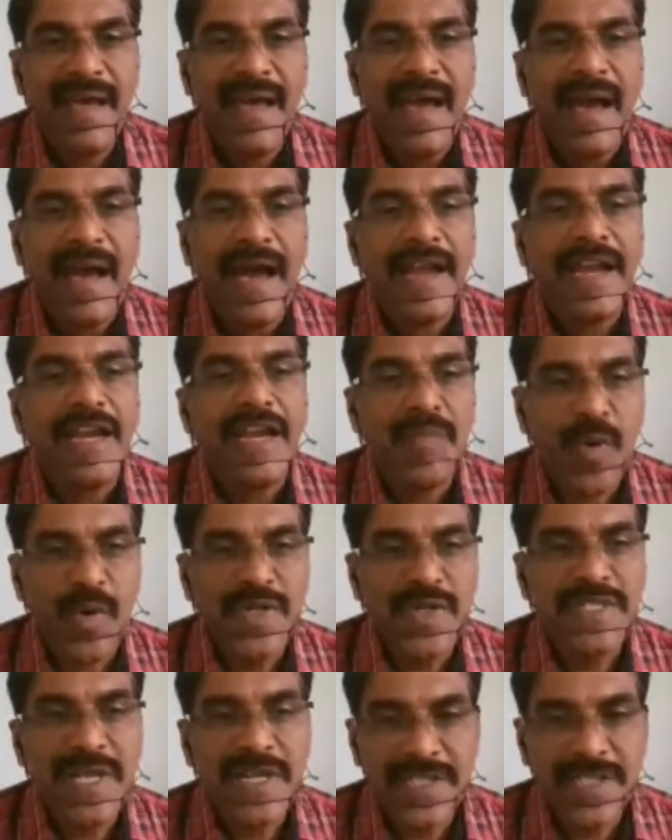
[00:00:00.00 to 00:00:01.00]
and reports
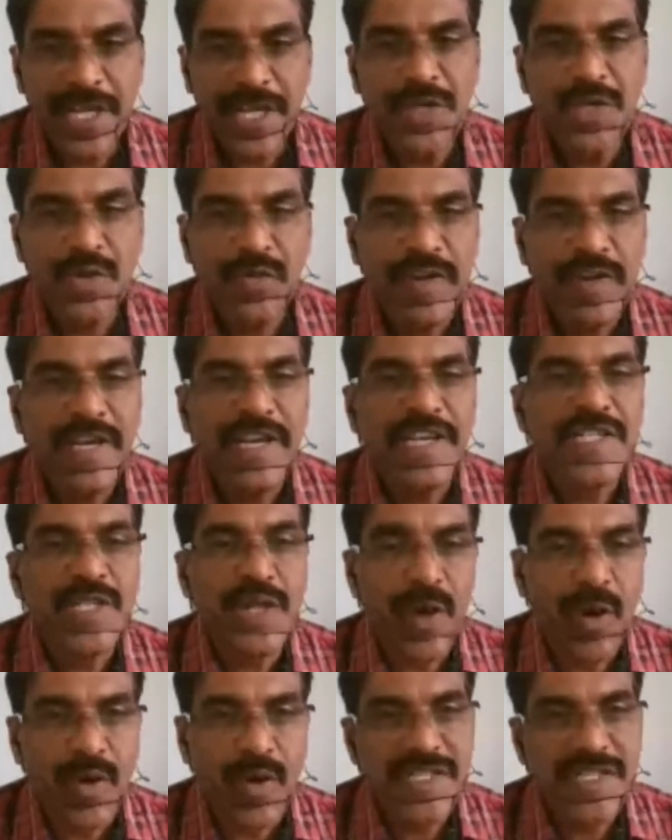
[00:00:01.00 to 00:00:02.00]
are sent to various
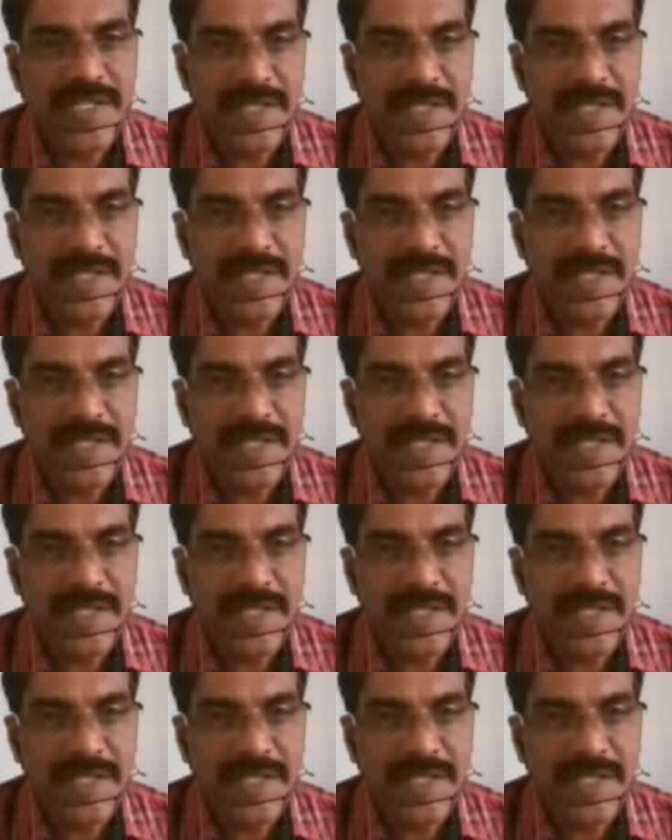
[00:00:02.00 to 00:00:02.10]
courts.